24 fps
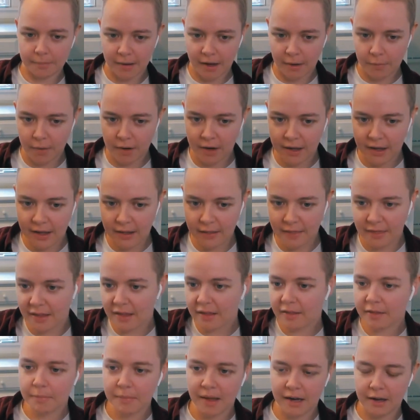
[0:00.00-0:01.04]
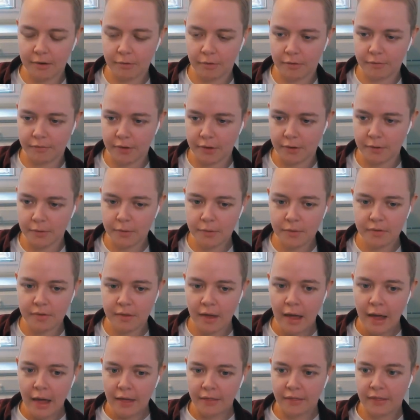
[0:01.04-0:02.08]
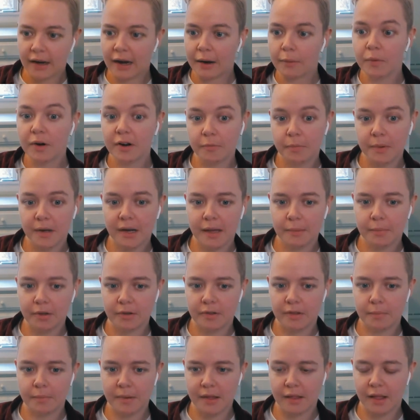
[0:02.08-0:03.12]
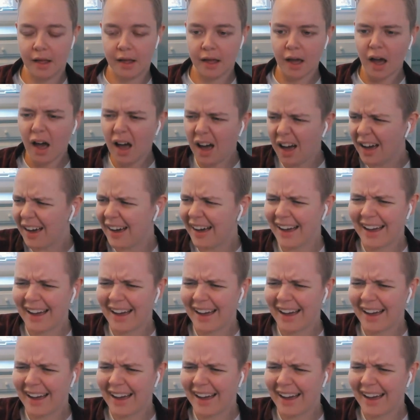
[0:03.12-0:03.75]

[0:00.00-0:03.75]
I want to get this many reviews, then I would have been able to be like, "Oh,